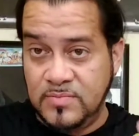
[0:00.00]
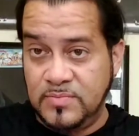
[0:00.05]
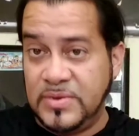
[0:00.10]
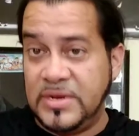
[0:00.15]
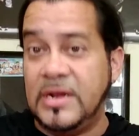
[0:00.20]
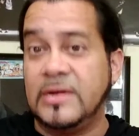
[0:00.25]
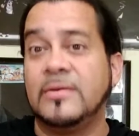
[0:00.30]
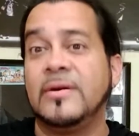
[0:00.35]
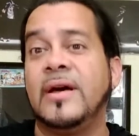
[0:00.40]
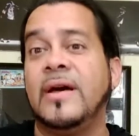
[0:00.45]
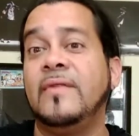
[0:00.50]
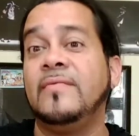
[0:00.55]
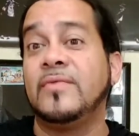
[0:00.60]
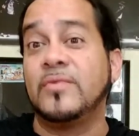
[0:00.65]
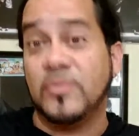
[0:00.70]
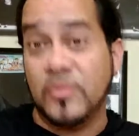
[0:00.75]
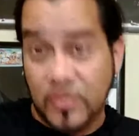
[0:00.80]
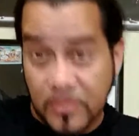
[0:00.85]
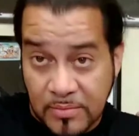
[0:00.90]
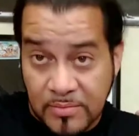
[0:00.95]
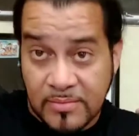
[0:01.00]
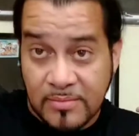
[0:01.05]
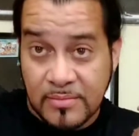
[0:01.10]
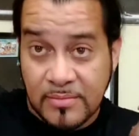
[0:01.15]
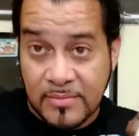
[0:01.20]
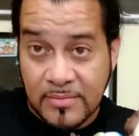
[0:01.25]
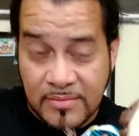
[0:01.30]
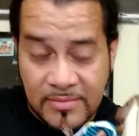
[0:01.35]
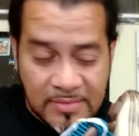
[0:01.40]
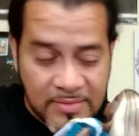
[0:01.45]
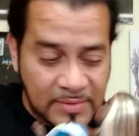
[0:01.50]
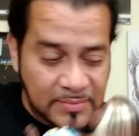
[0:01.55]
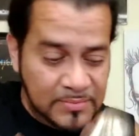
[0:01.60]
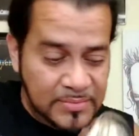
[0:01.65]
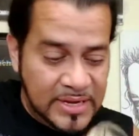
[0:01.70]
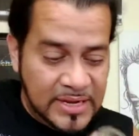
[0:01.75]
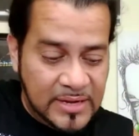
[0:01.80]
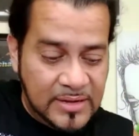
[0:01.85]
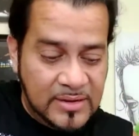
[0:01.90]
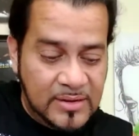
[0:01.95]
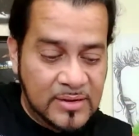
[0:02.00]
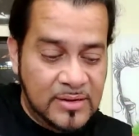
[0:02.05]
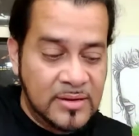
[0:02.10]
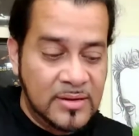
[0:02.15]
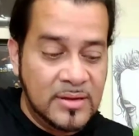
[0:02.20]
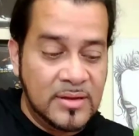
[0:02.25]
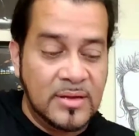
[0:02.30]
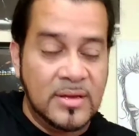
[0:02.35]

but I don't have the room back here,